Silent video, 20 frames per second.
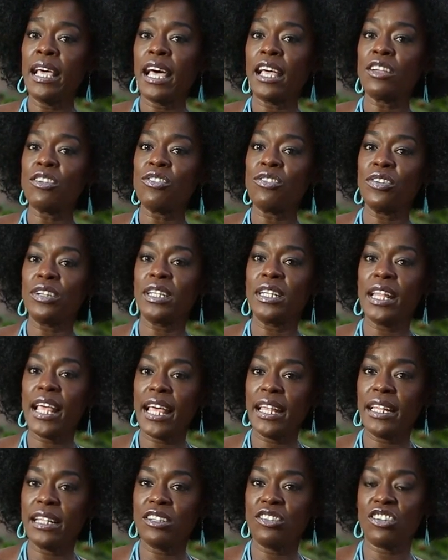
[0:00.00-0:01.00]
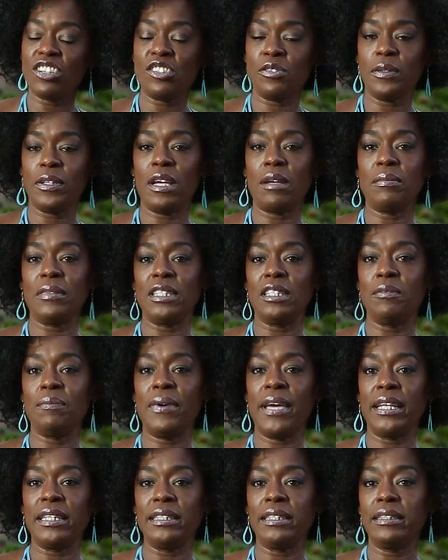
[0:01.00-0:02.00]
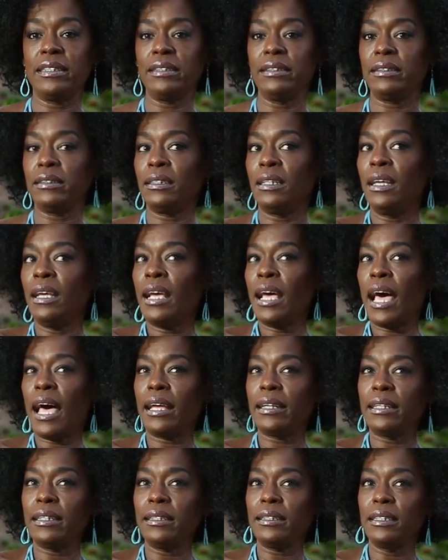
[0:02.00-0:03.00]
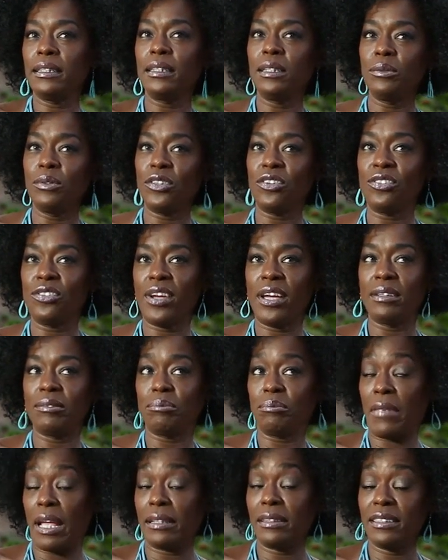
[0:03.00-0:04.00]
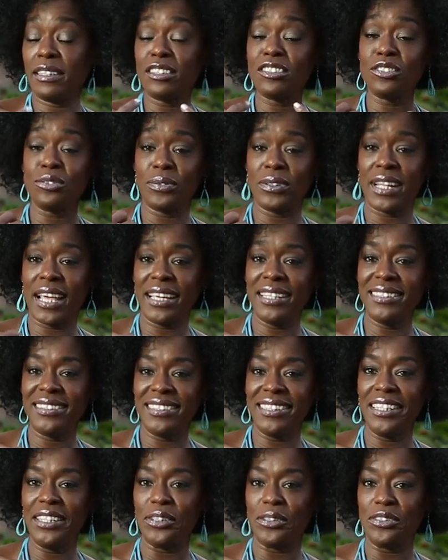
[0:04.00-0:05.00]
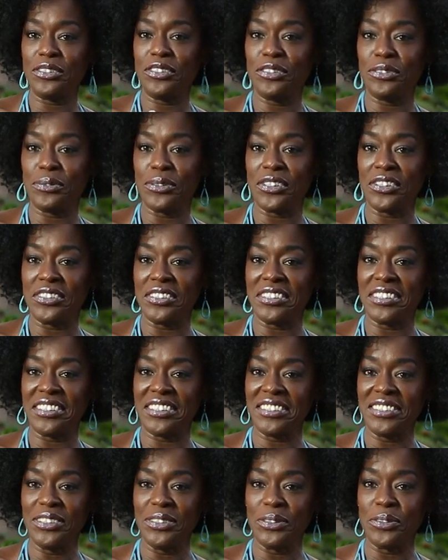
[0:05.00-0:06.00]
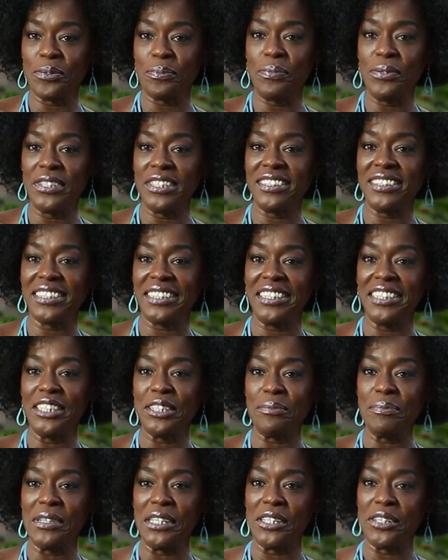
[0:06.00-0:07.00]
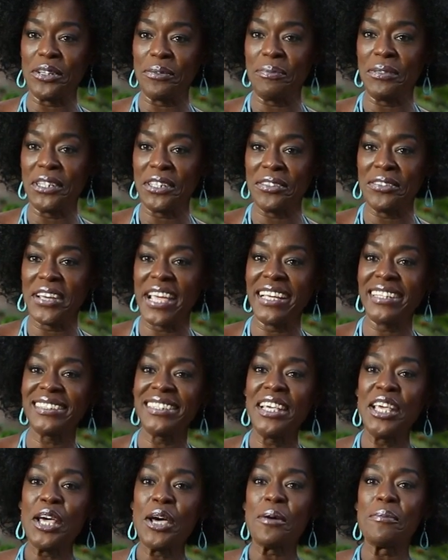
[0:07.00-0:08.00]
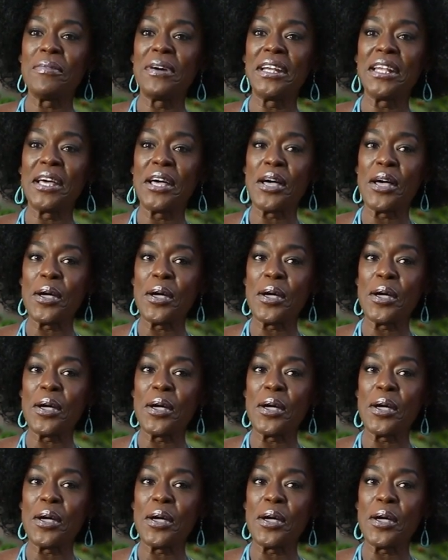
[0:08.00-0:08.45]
and Trinidad had just become independent, and I think they would try, this is what I say, or this is what, politically it may not be correct, but